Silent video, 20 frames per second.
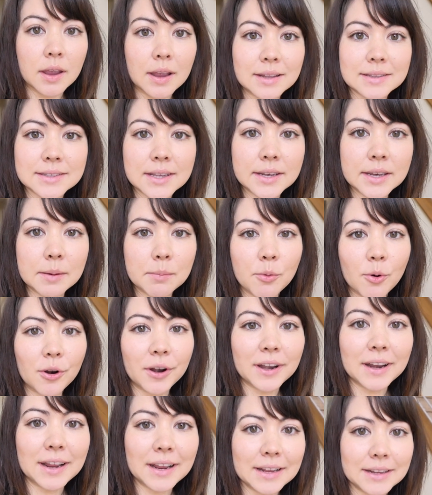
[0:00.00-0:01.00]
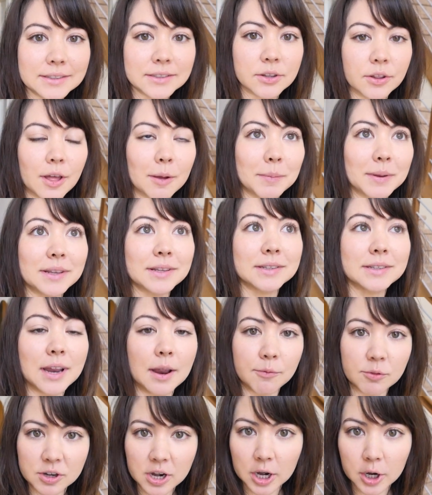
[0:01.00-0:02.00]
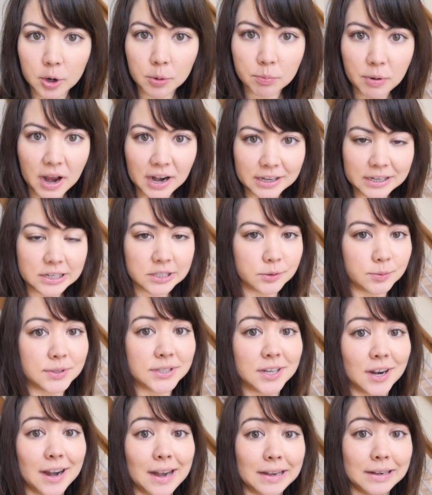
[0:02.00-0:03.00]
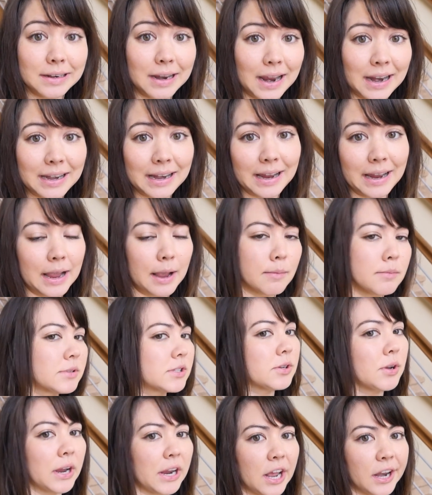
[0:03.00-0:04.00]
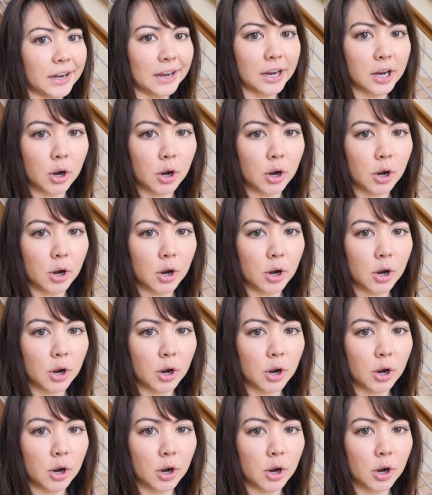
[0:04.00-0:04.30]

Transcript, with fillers: It's Sunday morning, so that means time for taiko practice. We start at nine A M, so I gotta get